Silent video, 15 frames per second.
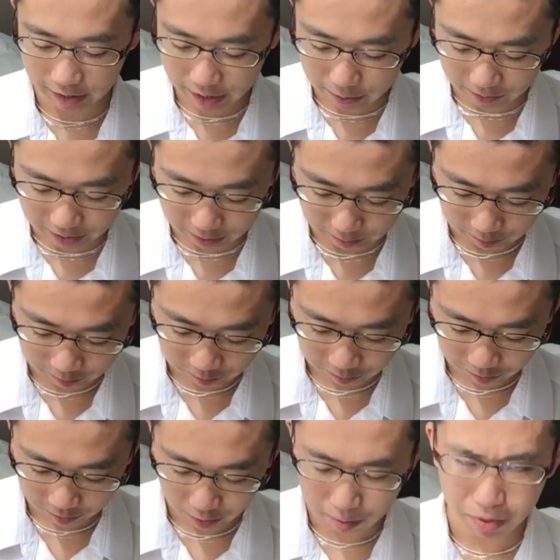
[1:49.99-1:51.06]
Anyways,
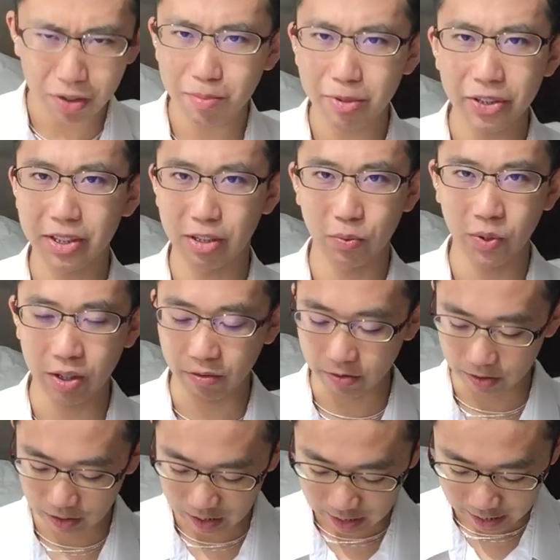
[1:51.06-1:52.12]
Baroque music is
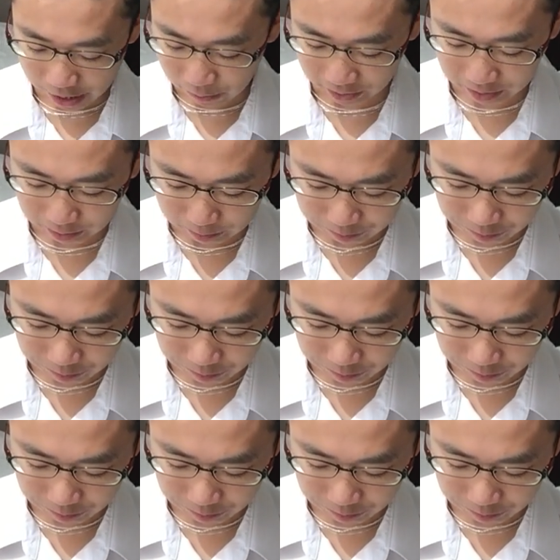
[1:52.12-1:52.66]
wonderful. Anyways,